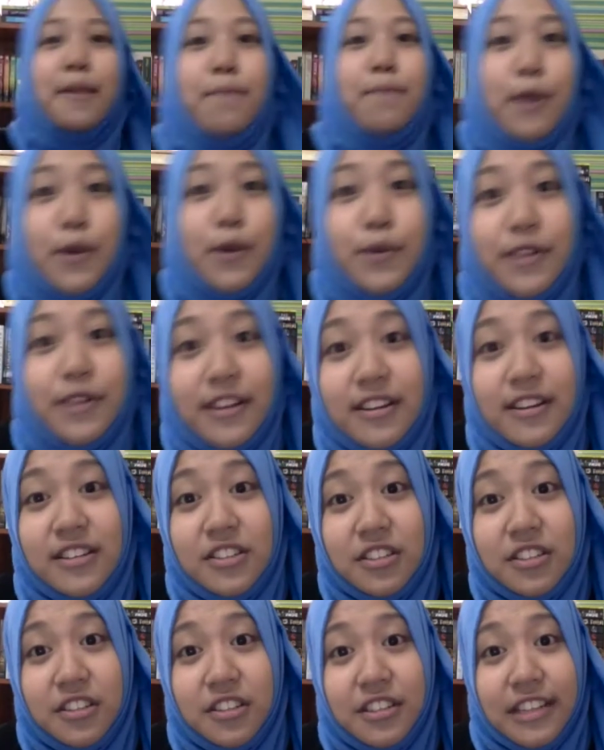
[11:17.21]
Blue didn't
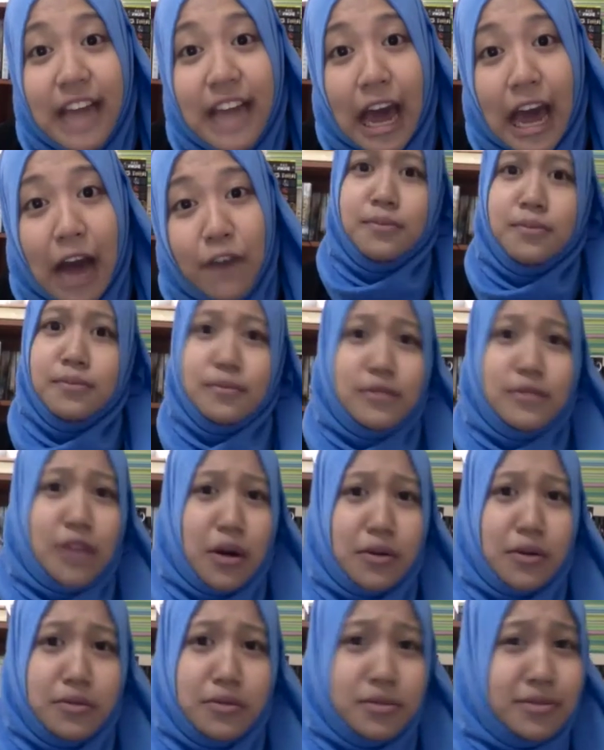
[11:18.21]
turn up.
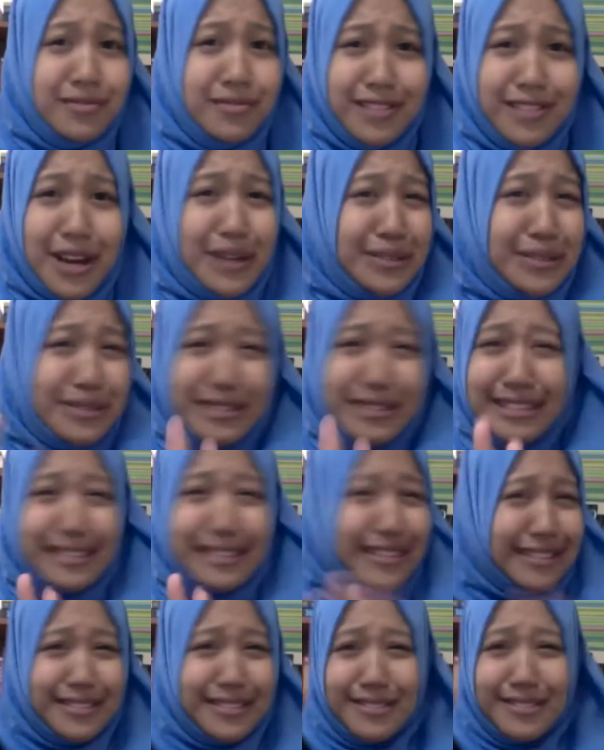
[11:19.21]
No, no, just